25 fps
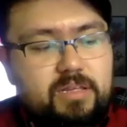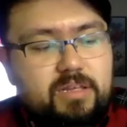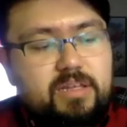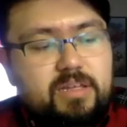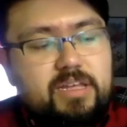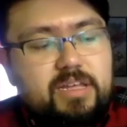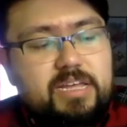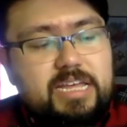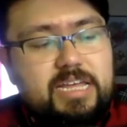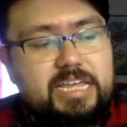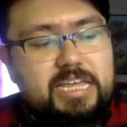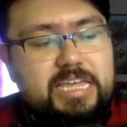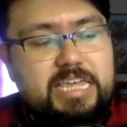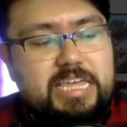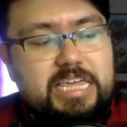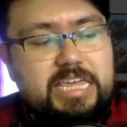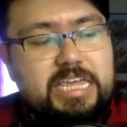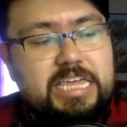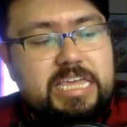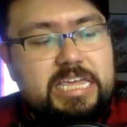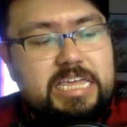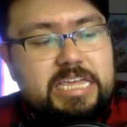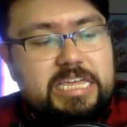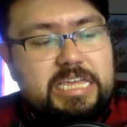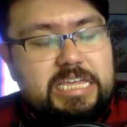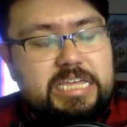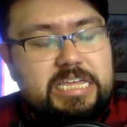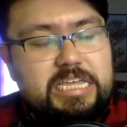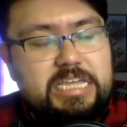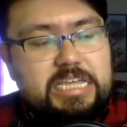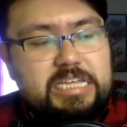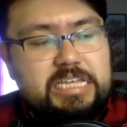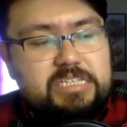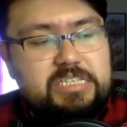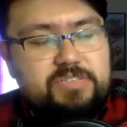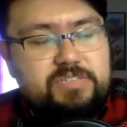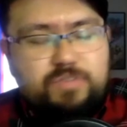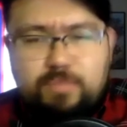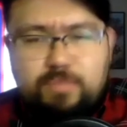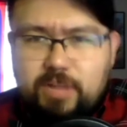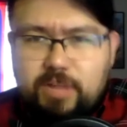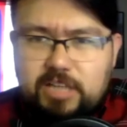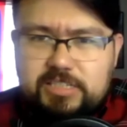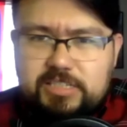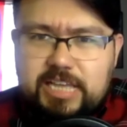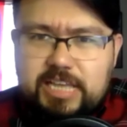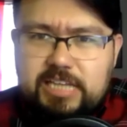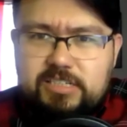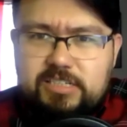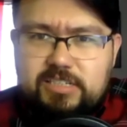he he's from Los
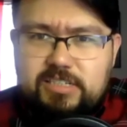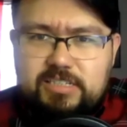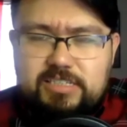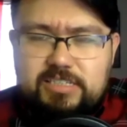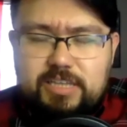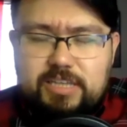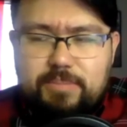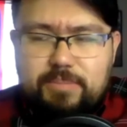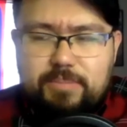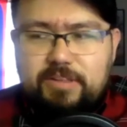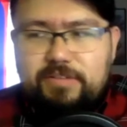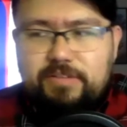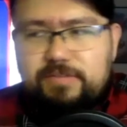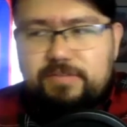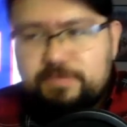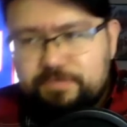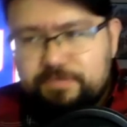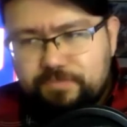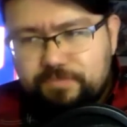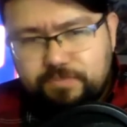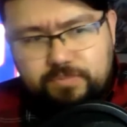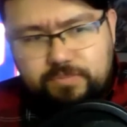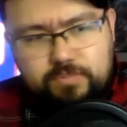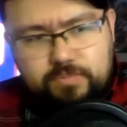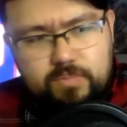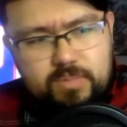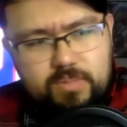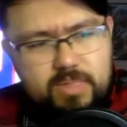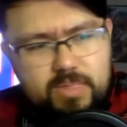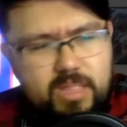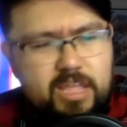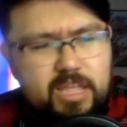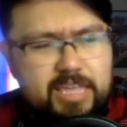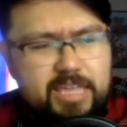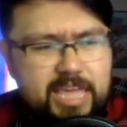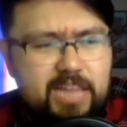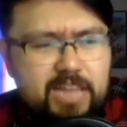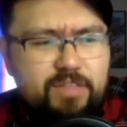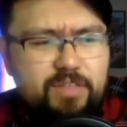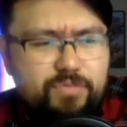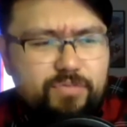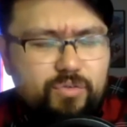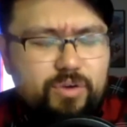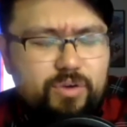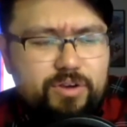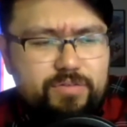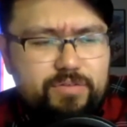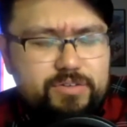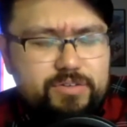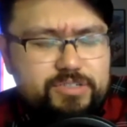Angeles, I believe,
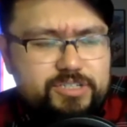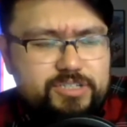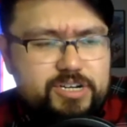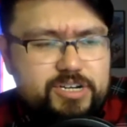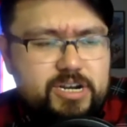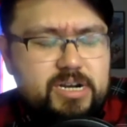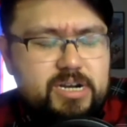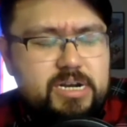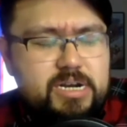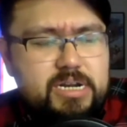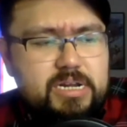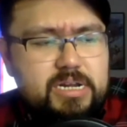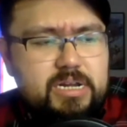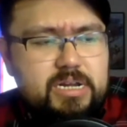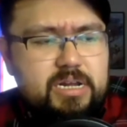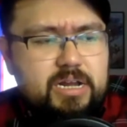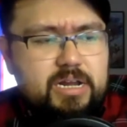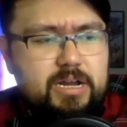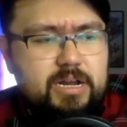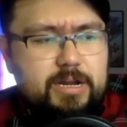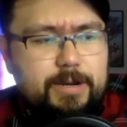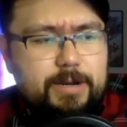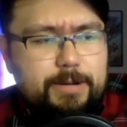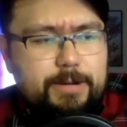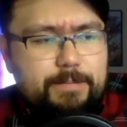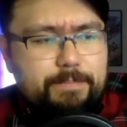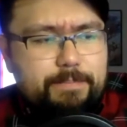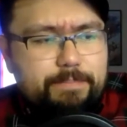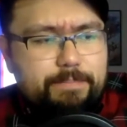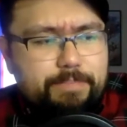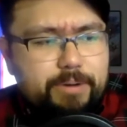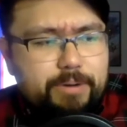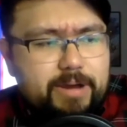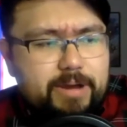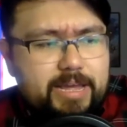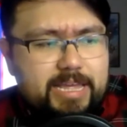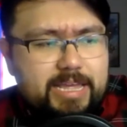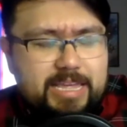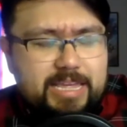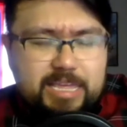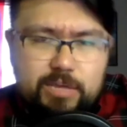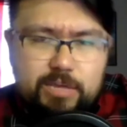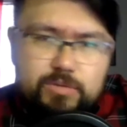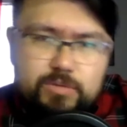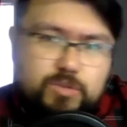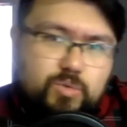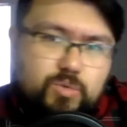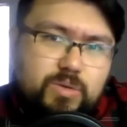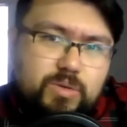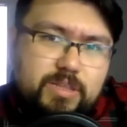California for sure. Um, but he
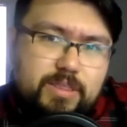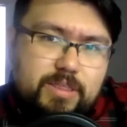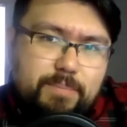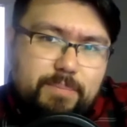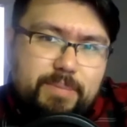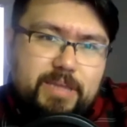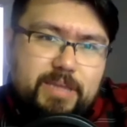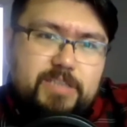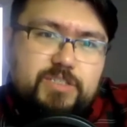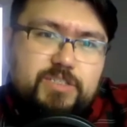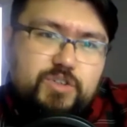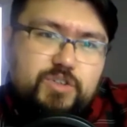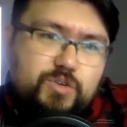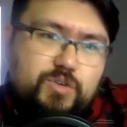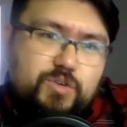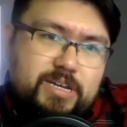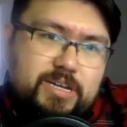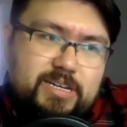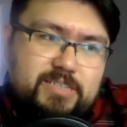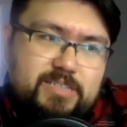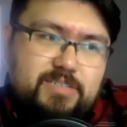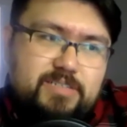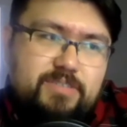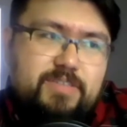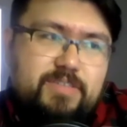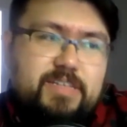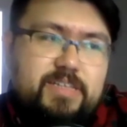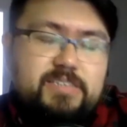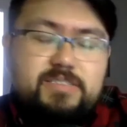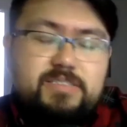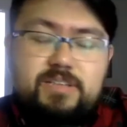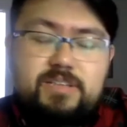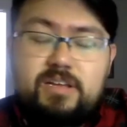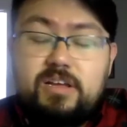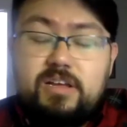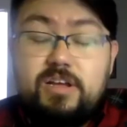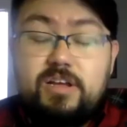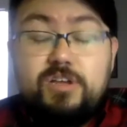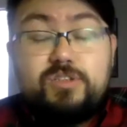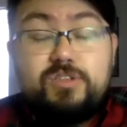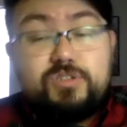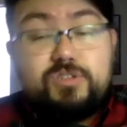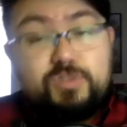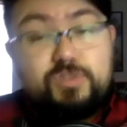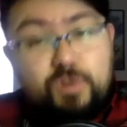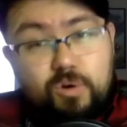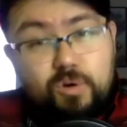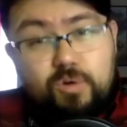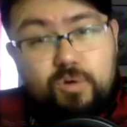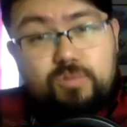was one of the biggest critics of this,
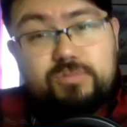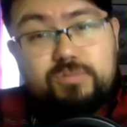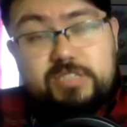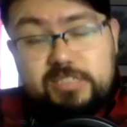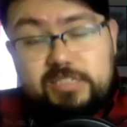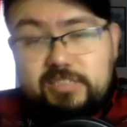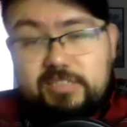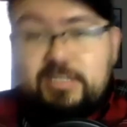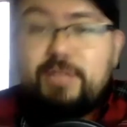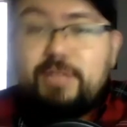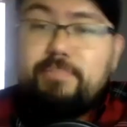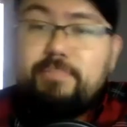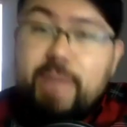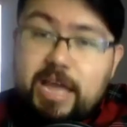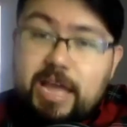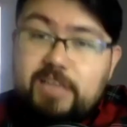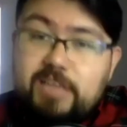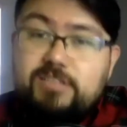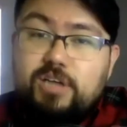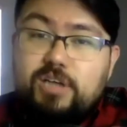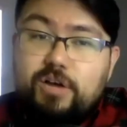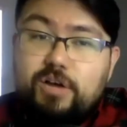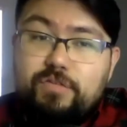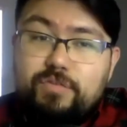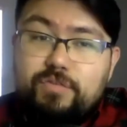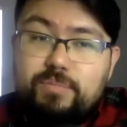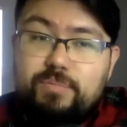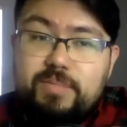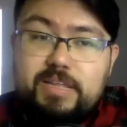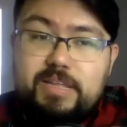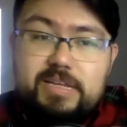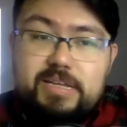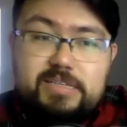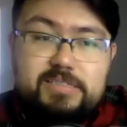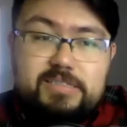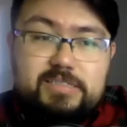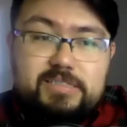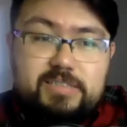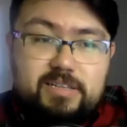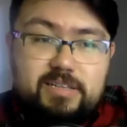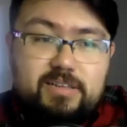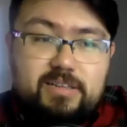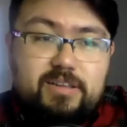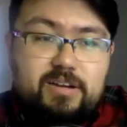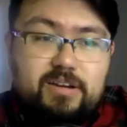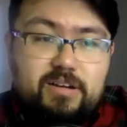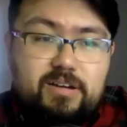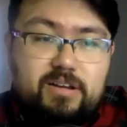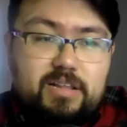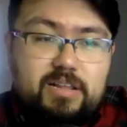so Disney backed off from this, and
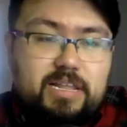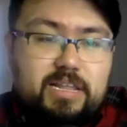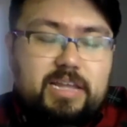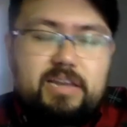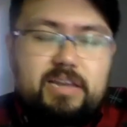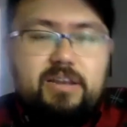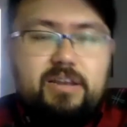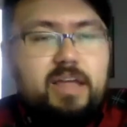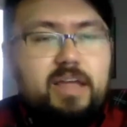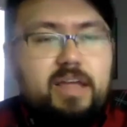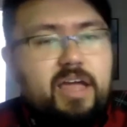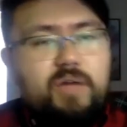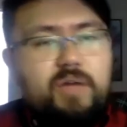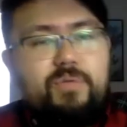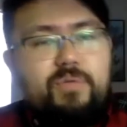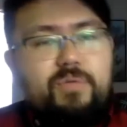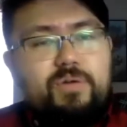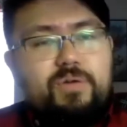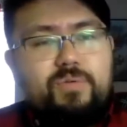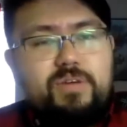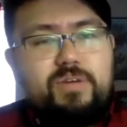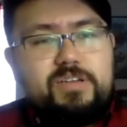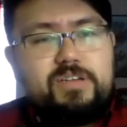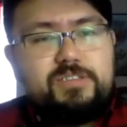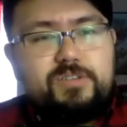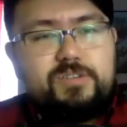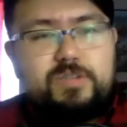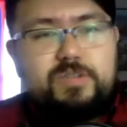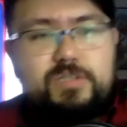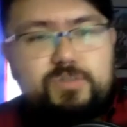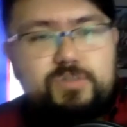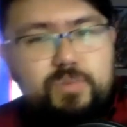they're like, "Nah, we don't want to do this. We don't